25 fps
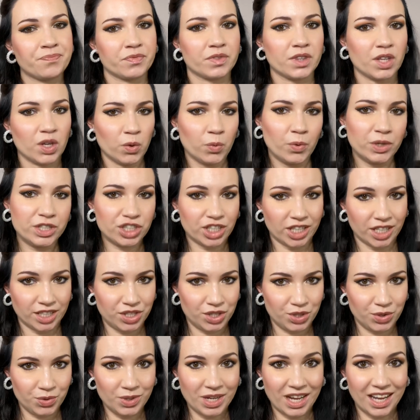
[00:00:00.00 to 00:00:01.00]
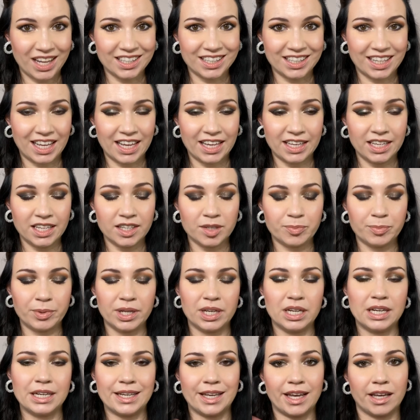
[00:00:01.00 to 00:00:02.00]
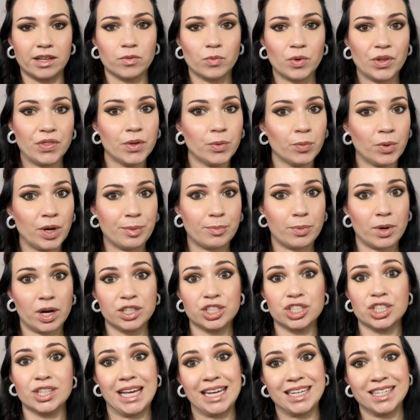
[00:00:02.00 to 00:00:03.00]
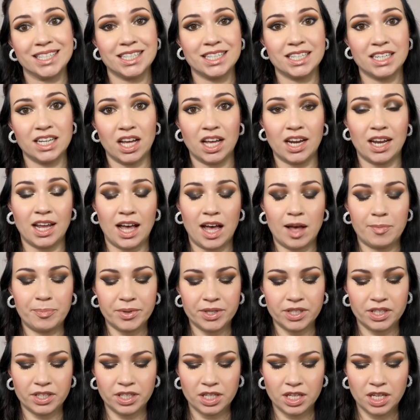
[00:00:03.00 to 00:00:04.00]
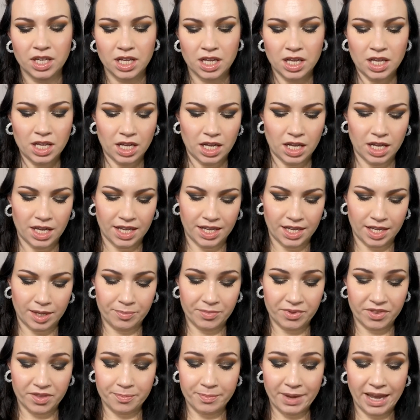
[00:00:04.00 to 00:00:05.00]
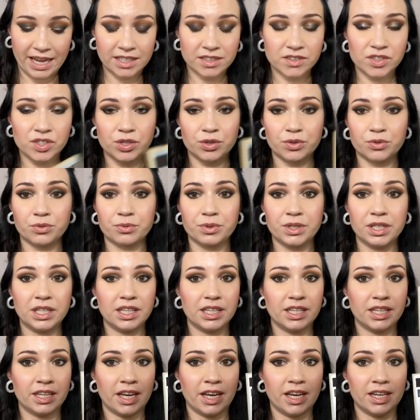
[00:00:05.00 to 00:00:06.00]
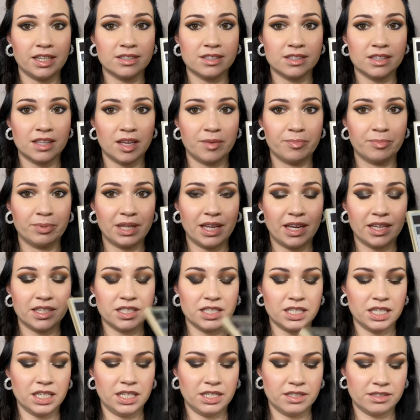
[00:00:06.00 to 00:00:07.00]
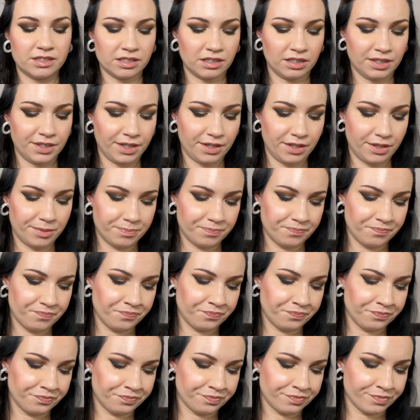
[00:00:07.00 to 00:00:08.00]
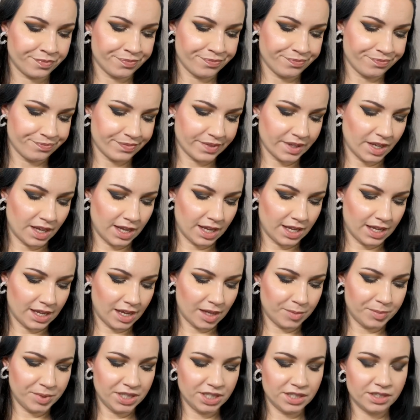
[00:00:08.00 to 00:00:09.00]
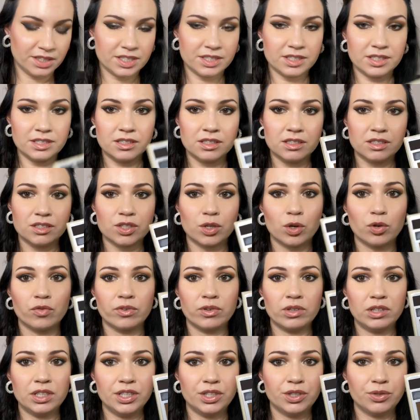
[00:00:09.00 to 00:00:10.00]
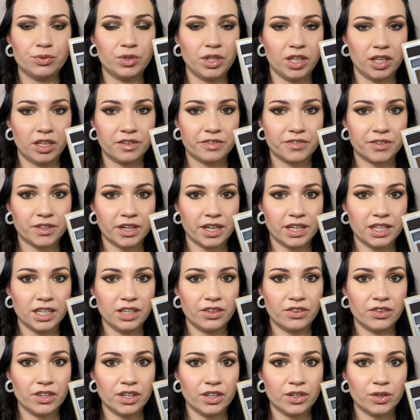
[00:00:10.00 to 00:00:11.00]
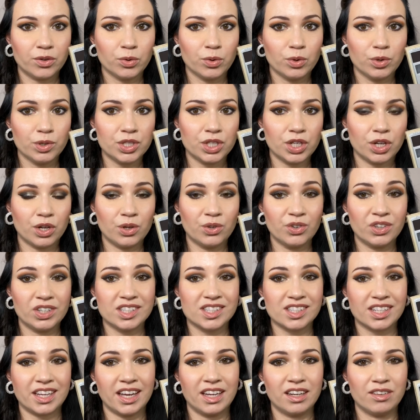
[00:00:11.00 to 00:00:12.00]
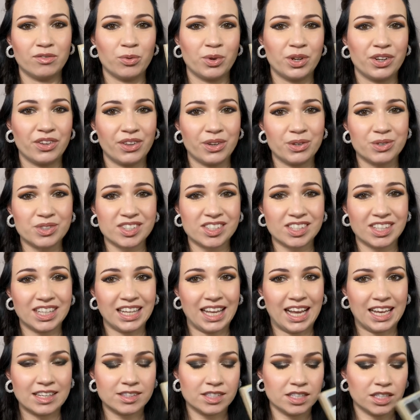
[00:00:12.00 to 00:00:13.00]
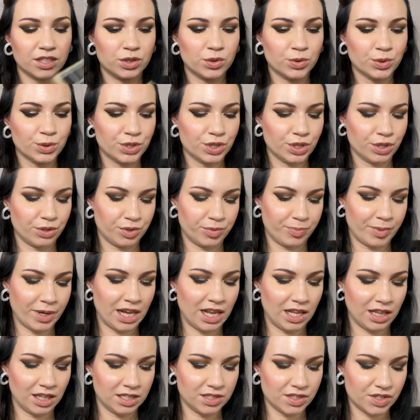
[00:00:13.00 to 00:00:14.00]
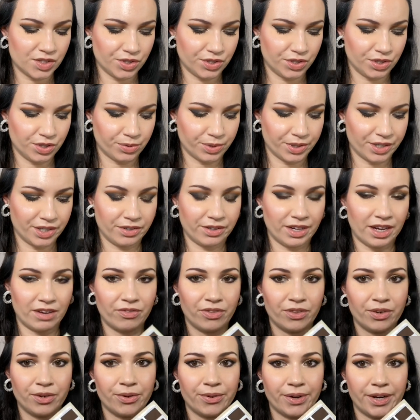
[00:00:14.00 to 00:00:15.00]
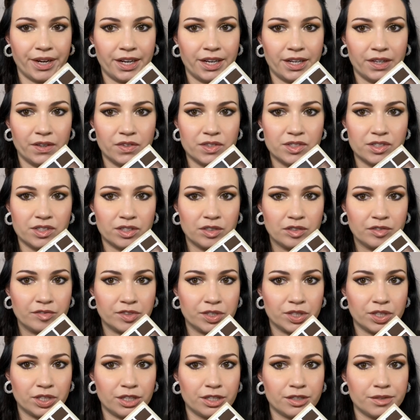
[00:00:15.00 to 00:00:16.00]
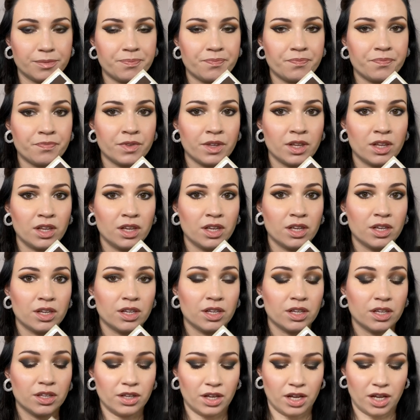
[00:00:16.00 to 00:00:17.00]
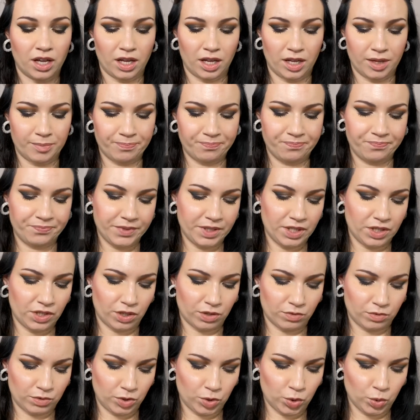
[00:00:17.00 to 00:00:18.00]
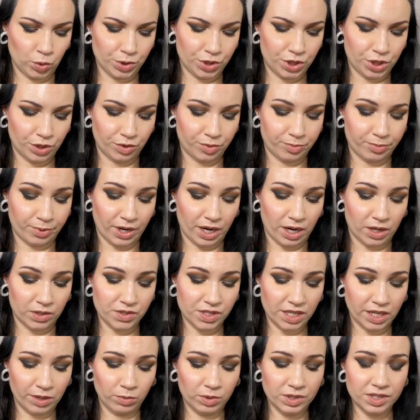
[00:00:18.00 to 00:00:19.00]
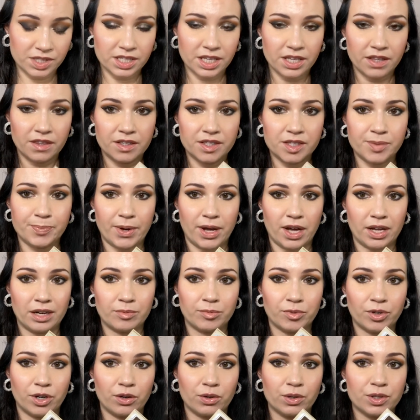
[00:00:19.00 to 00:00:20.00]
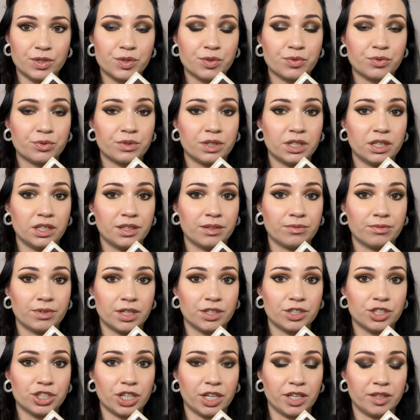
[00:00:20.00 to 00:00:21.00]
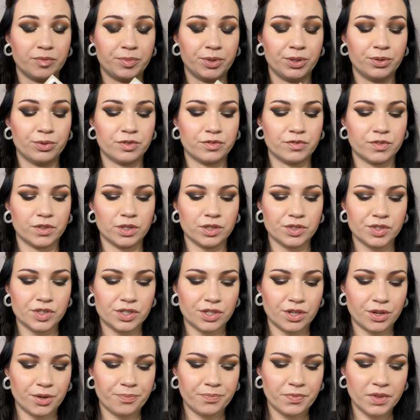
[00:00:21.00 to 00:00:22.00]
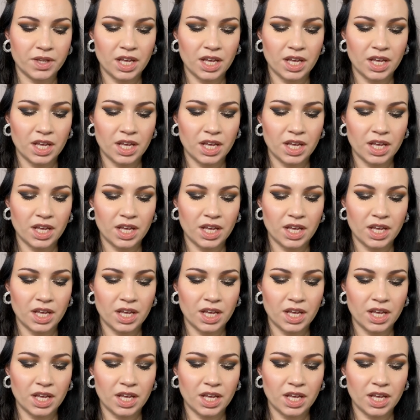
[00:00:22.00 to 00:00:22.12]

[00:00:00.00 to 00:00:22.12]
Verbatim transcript: which I do not like. But again, with the wet brush, that did not happen. Um, the mats are really nice. They blend easily. I mean, this isn't overly unique for anything cool toned. It's kind of one of those classic cool toned palettes, you know, where you have the gray and the silver and, um, you know, cool toned browns. I will say this bottom row is really rich and beautiful. So